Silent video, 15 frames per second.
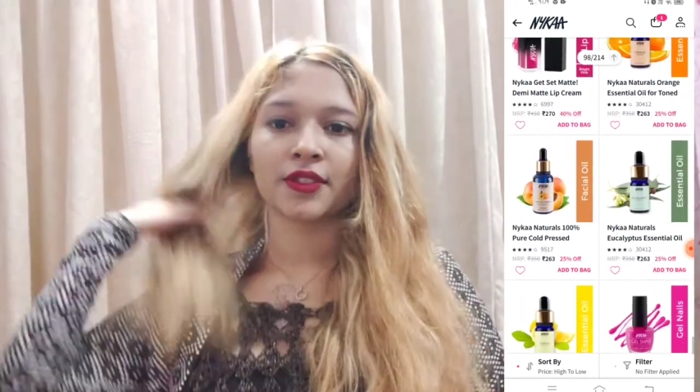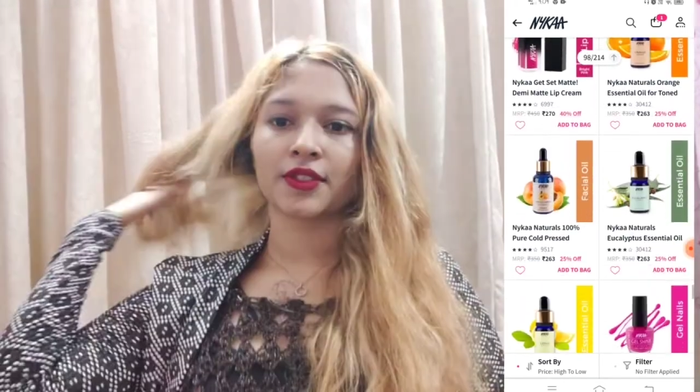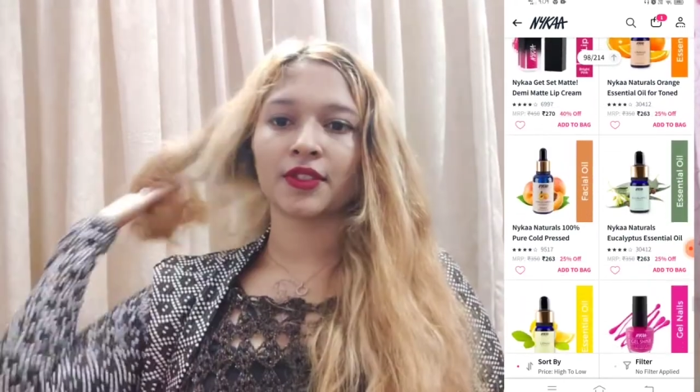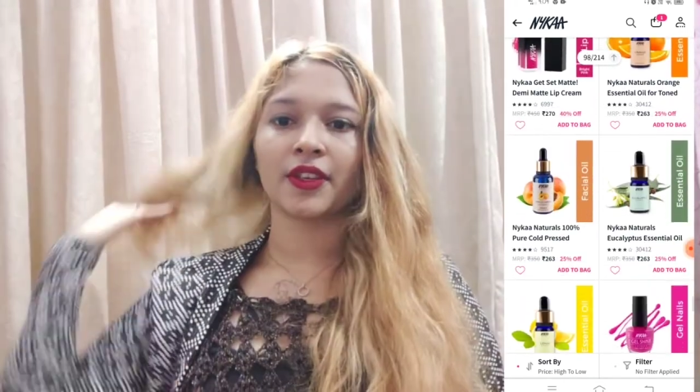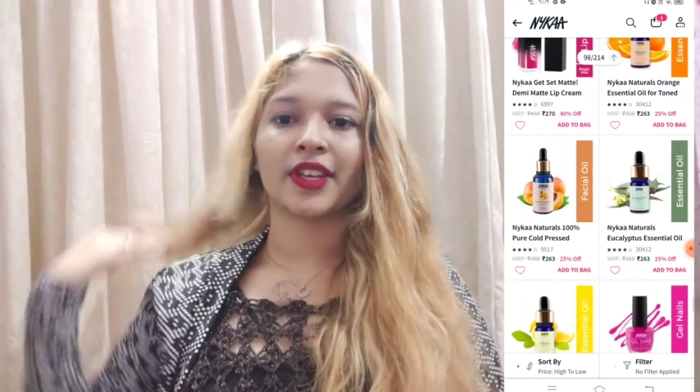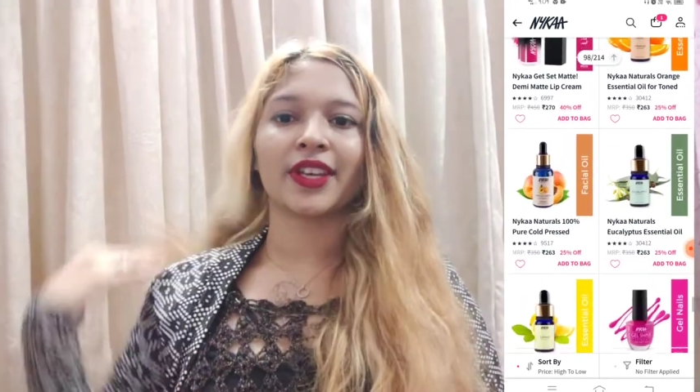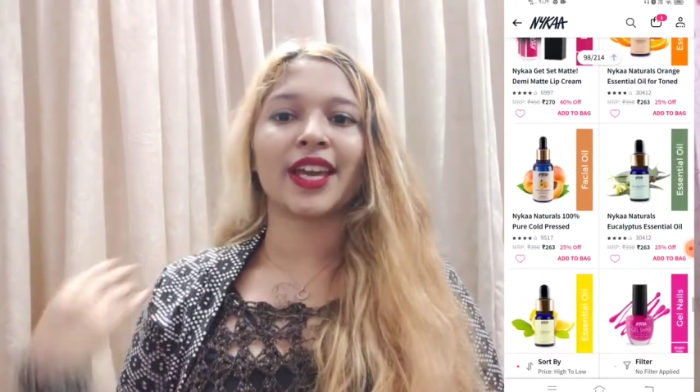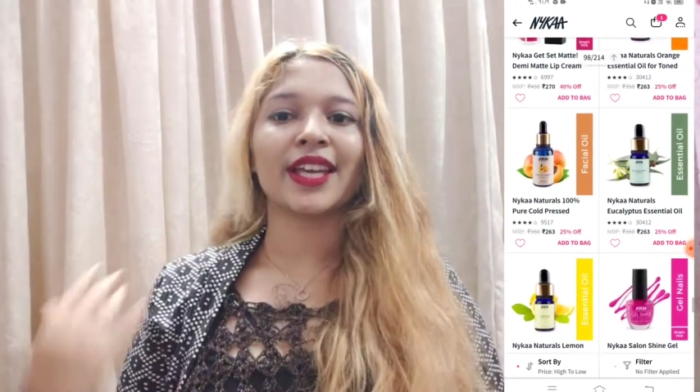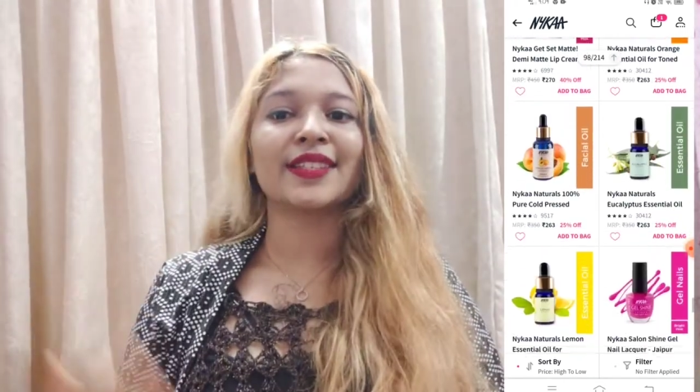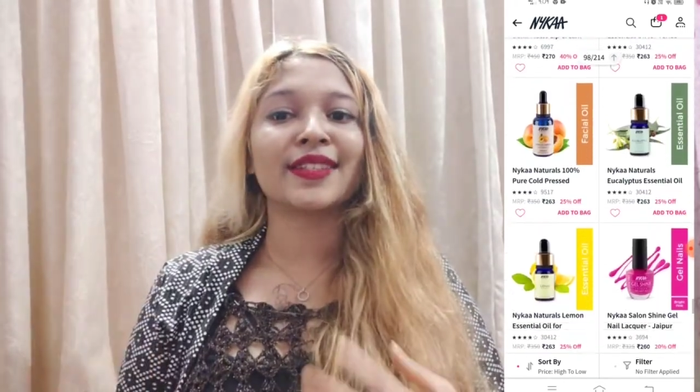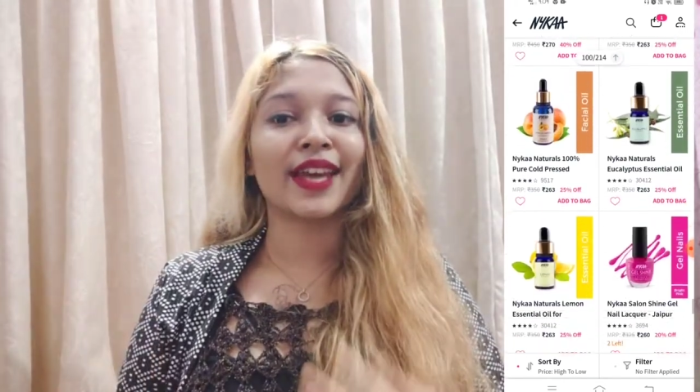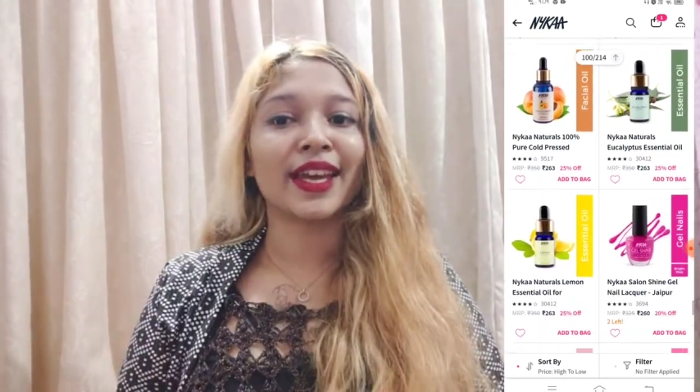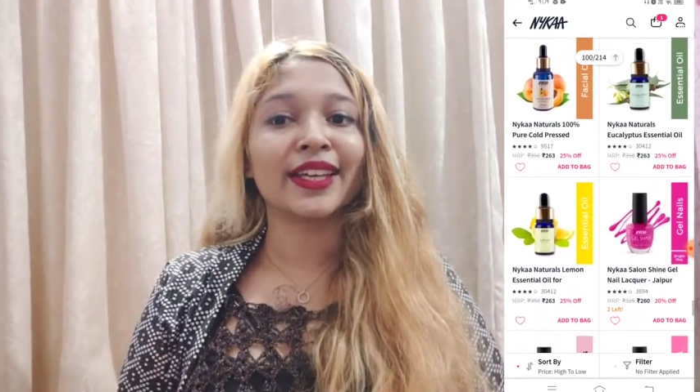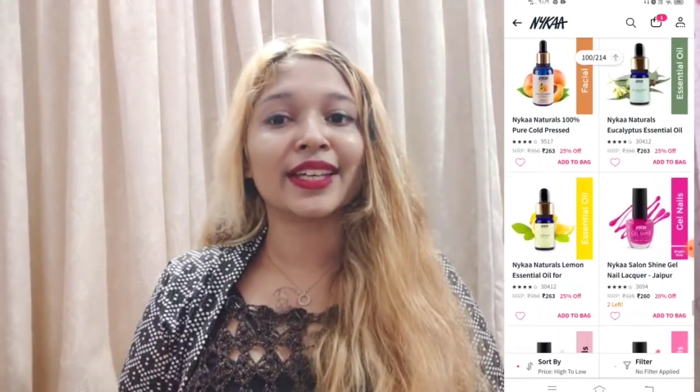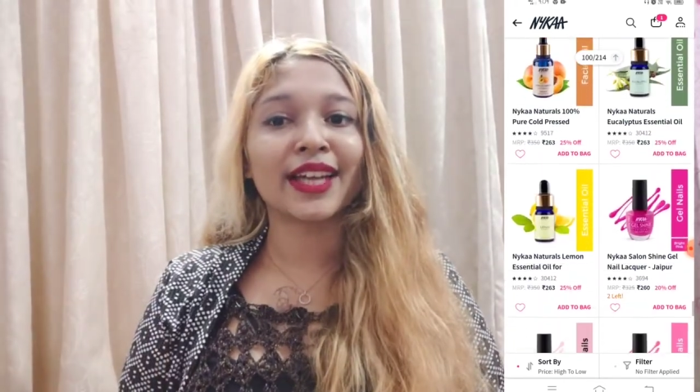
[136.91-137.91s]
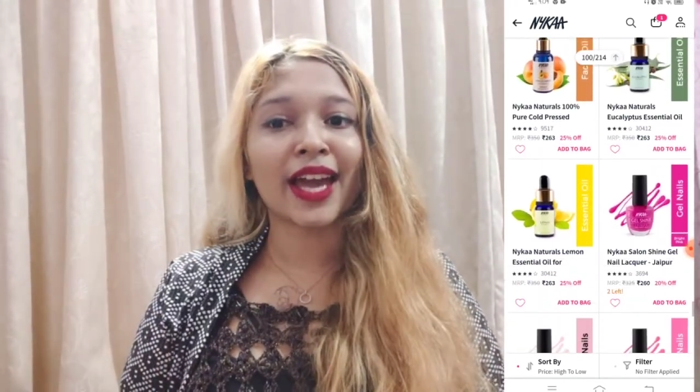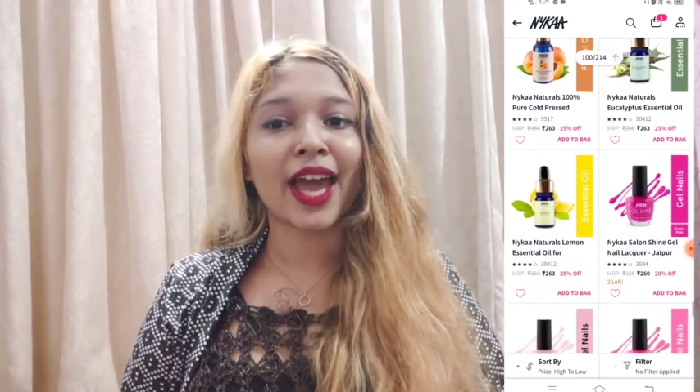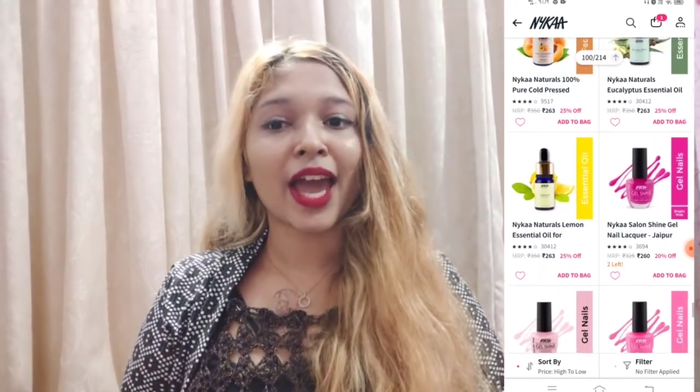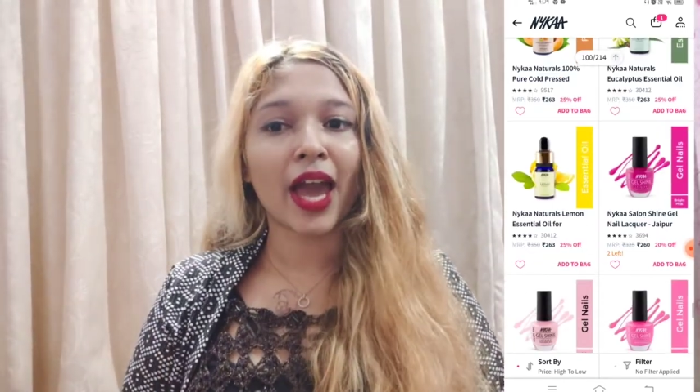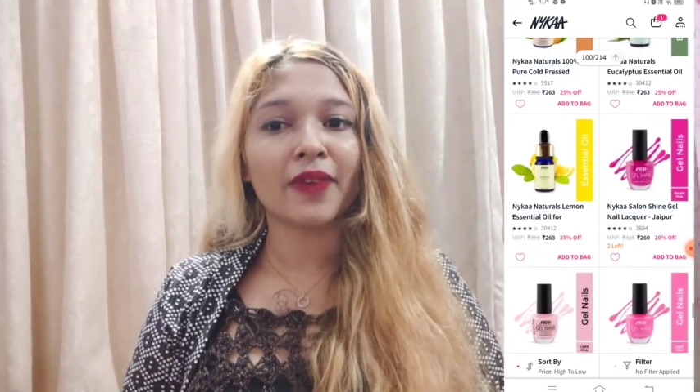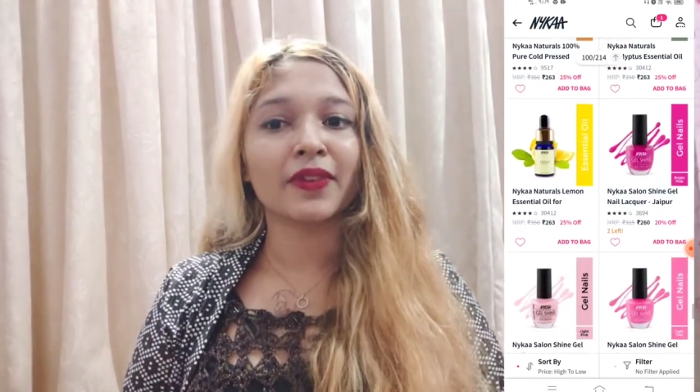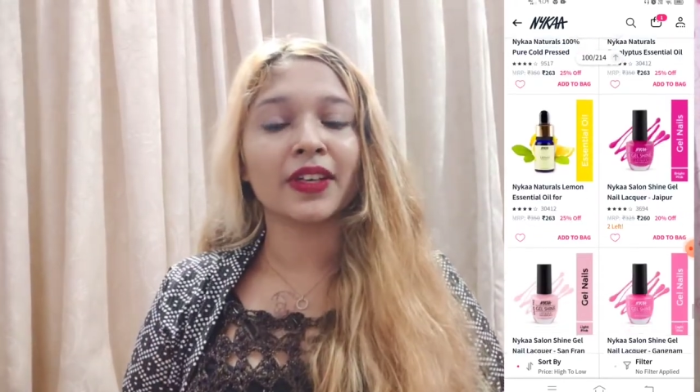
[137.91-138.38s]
So you guys, Nykaa have